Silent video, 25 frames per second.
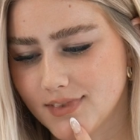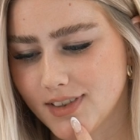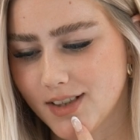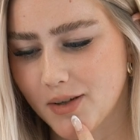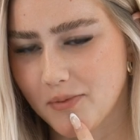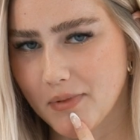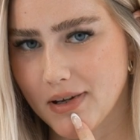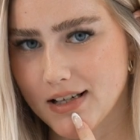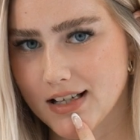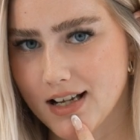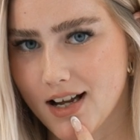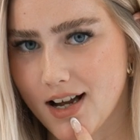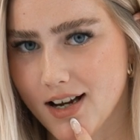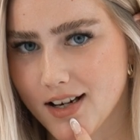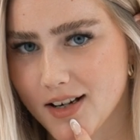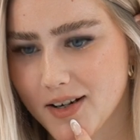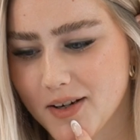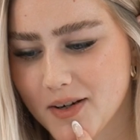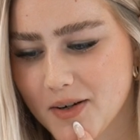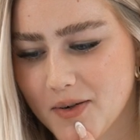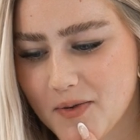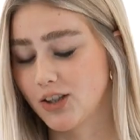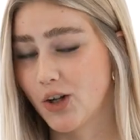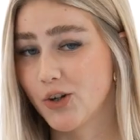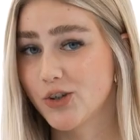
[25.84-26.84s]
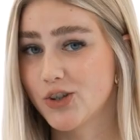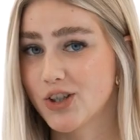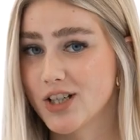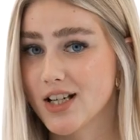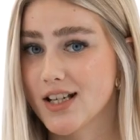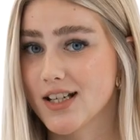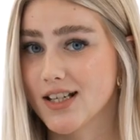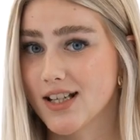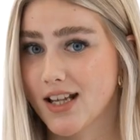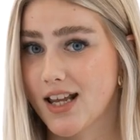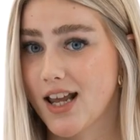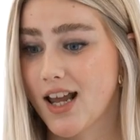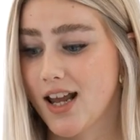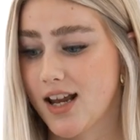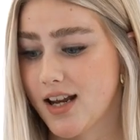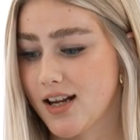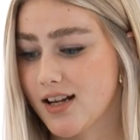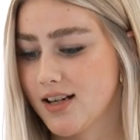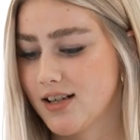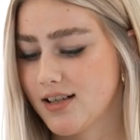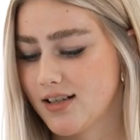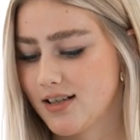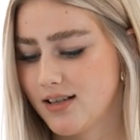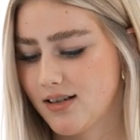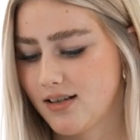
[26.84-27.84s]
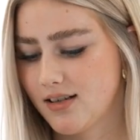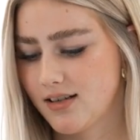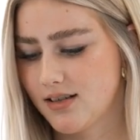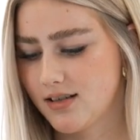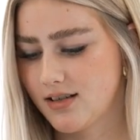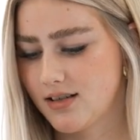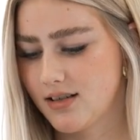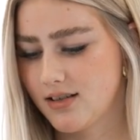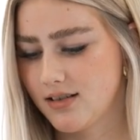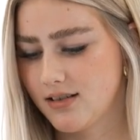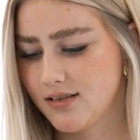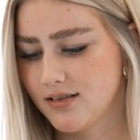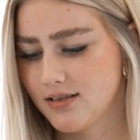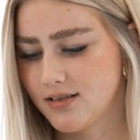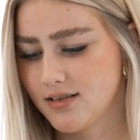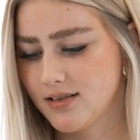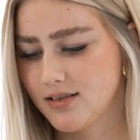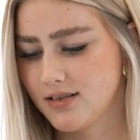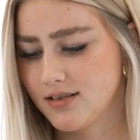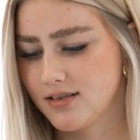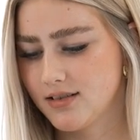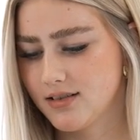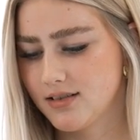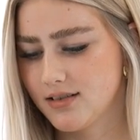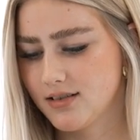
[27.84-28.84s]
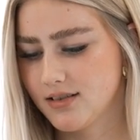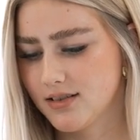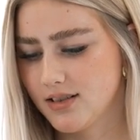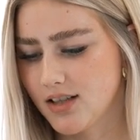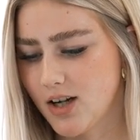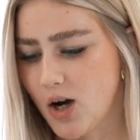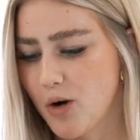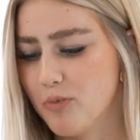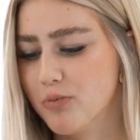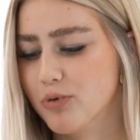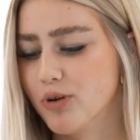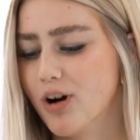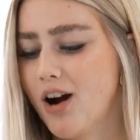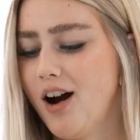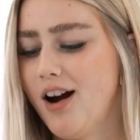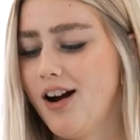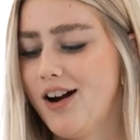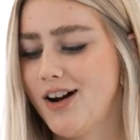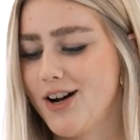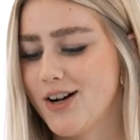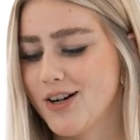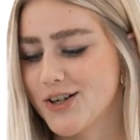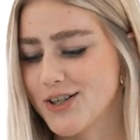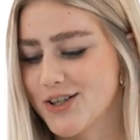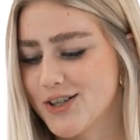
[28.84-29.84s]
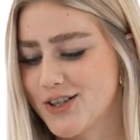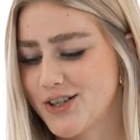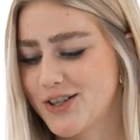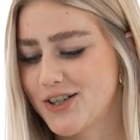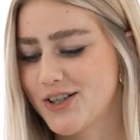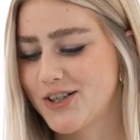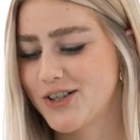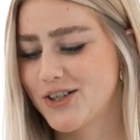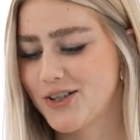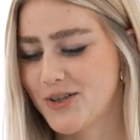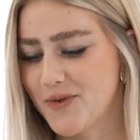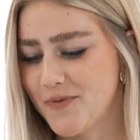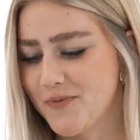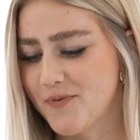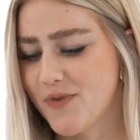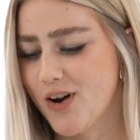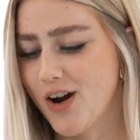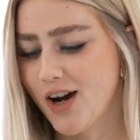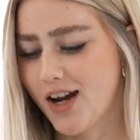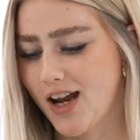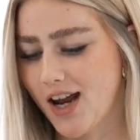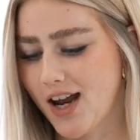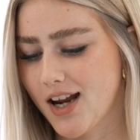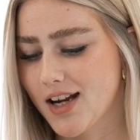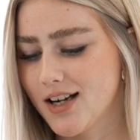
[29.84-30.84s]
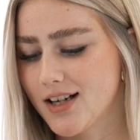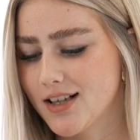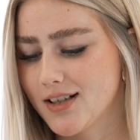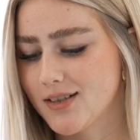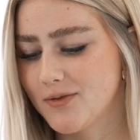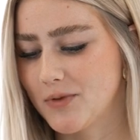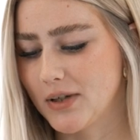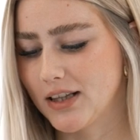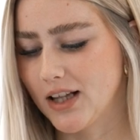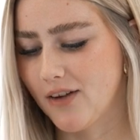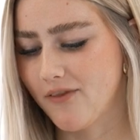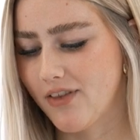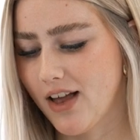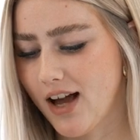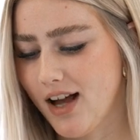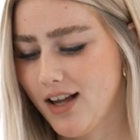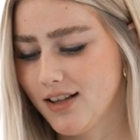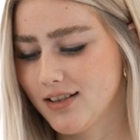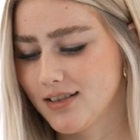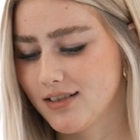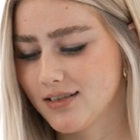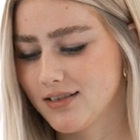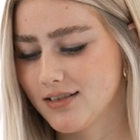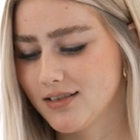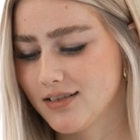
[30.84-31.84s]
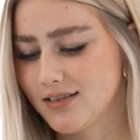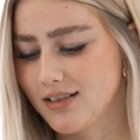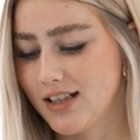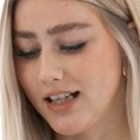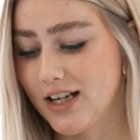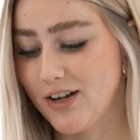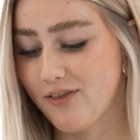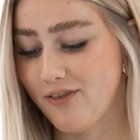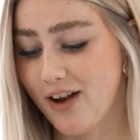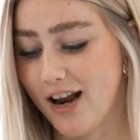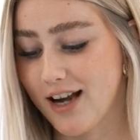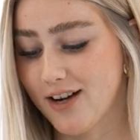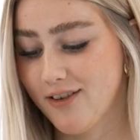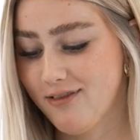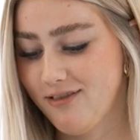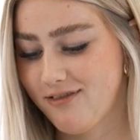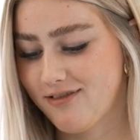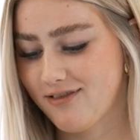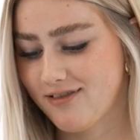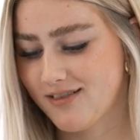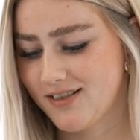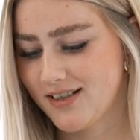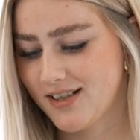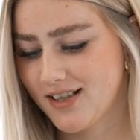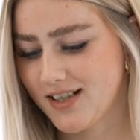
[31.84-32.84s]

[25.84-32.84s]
I'm excited. Lotion is the key. A brush. Okay, we love that. Innovative.